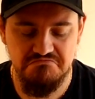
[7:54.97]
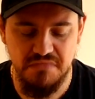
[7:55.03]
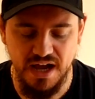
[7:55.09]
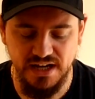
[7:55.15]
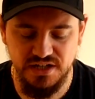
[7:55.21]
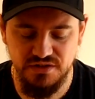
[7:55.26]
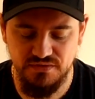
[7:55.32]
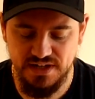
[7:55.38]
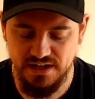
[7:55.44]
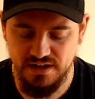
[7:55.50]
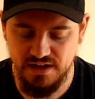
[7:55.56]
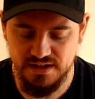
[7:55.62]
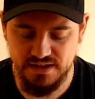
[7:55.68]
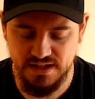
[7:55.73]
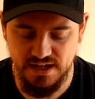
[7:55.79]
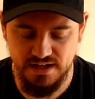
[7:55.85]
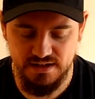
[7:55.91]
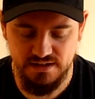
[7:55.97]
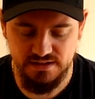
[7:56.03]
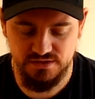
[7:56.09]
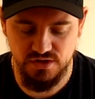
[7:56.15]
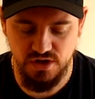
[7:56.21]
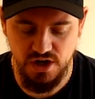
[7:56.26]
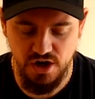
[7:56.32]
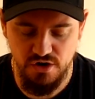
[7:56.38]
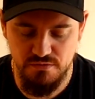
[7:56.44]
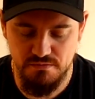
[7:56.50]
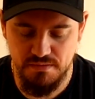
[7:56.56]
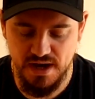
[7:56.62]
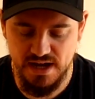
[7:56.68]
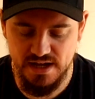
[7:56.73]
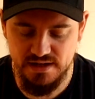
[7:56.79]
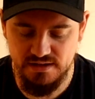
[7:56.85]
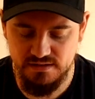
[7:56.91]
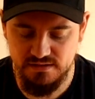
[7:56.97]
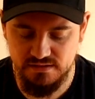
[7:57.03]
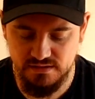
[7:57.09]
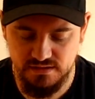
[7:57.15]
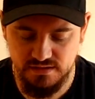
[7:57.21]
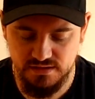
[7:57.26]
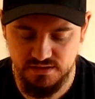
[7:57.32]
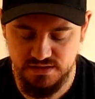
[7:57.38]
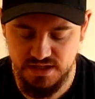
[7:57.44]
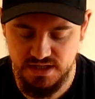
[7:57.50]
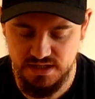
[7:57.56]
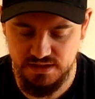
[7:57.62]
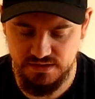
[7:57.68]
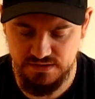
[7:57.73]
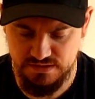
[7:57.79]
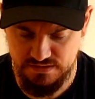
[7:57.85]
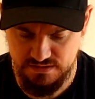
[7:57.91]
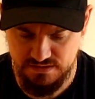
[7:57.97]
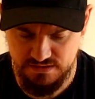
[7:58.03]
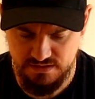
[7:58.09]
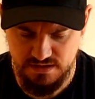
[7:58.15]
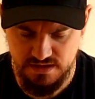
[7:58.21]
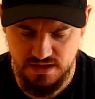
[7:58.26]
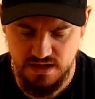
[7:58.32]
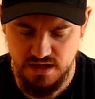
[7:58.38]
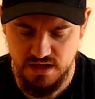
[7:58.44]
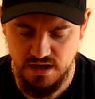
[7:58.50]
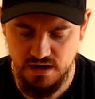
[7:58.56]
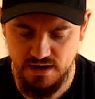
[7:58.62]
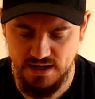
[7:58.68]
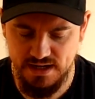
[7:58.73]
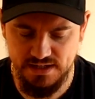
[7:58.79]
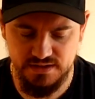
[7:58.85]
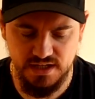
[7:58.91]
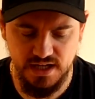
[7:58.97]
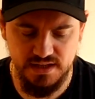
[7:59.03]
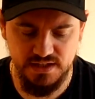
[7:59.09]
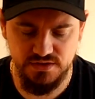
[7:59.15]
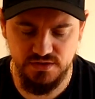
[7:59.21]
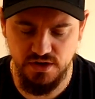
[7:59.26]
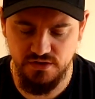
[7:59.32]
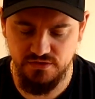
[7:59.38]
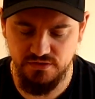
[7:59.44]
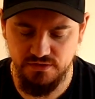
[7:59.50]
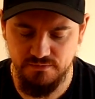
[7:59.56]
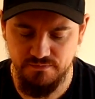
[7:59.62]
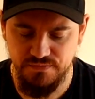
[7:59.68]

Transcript: I actually really like that. It's got a home button. Jeez. All right, let's turn this off.